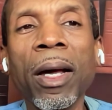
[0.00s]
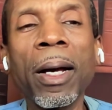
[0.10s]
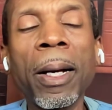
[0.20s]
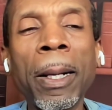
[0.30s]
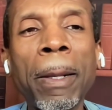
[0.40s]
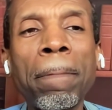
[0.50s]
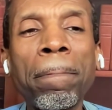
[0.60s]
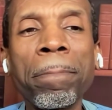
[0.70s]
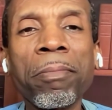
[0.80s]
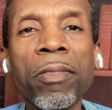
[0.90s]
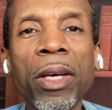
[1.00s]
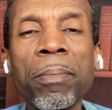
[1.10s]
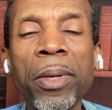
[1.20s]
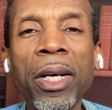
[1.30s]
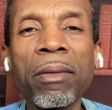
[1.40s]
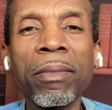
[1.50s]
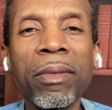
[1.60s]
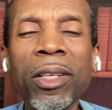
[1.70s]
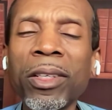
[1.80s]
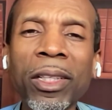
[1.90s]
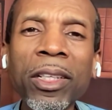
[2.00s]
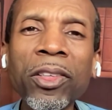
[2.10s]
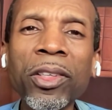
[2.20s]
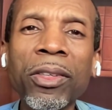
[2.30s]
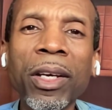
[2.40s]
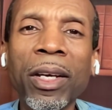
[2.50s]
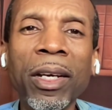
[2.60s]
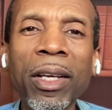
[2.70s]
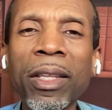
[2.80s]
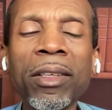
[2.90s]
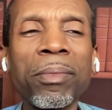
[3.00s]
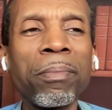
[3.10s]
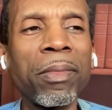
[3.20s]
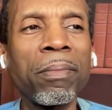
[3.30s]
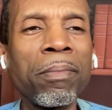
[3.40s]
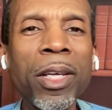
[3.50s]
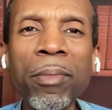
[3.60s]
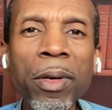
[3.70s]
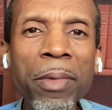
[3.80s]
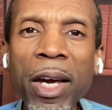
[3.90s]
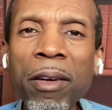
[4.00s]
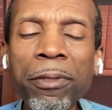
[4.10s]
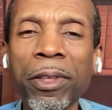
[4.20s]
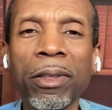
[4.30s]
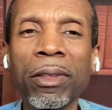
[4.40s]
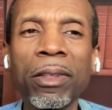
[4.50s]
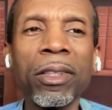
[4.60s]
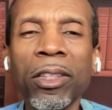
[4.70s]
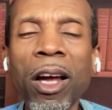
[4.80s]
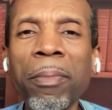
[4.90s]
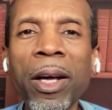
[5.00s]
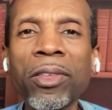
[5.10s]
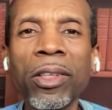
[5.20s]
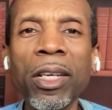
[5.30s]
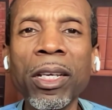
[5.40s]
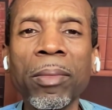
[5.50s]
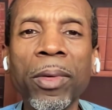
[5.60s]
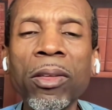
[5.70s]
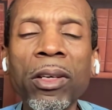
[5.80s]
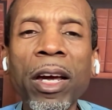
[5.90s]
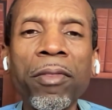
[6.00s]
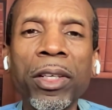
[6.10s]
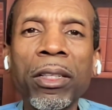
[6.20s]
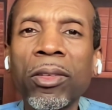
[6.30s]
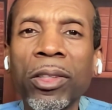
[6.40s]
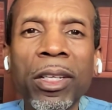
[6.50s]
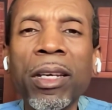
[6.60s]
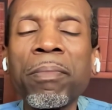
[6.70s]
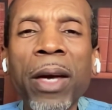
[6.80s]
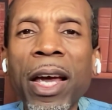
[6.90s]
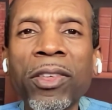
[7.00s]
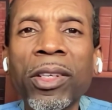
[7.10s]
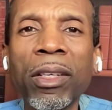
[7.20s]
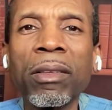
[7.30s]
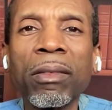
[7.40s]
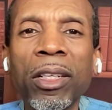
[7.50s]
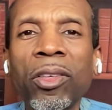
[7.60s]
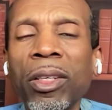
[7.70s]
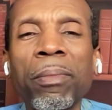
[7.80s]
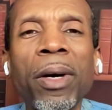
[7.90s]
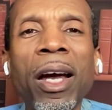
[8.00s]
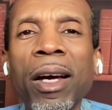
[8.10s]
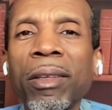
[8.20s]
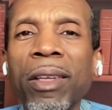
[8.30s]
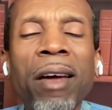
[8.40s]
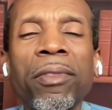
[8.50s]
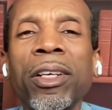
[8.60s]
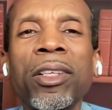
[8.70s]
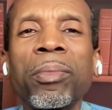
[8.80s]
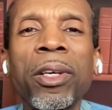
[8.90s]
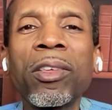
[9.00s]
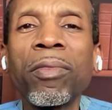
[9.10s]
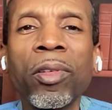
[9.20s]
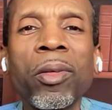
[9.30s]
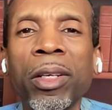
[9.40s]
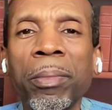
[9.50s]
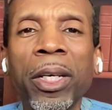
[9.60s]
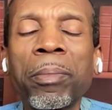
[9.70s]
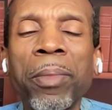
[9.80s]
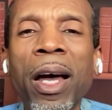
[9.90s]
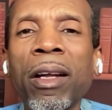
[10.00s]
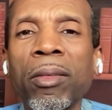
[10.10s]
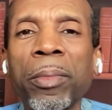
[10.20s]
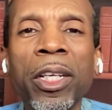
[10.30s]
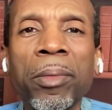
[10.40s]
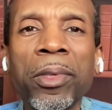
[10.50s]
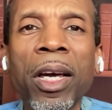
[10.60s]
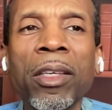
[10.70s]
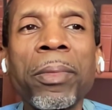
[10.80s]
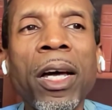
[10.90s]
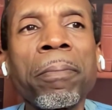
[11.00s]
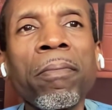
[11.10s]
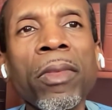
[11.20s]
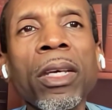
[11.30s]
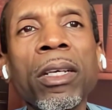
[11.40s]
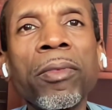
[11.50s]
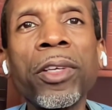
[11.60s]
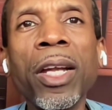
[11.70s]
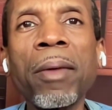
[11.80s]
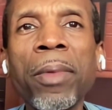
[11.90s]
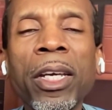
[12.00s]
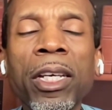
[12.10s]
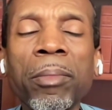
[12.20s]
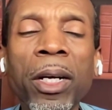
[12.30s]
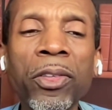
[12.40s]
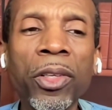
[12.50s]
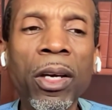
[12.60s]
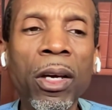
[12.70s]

But they're delicious, and there's minimum effort. You're just talking about steam. Either having a little steam basket that you can buy, not very expensive, throw in a big pot or medium-sized pot if you're not making much,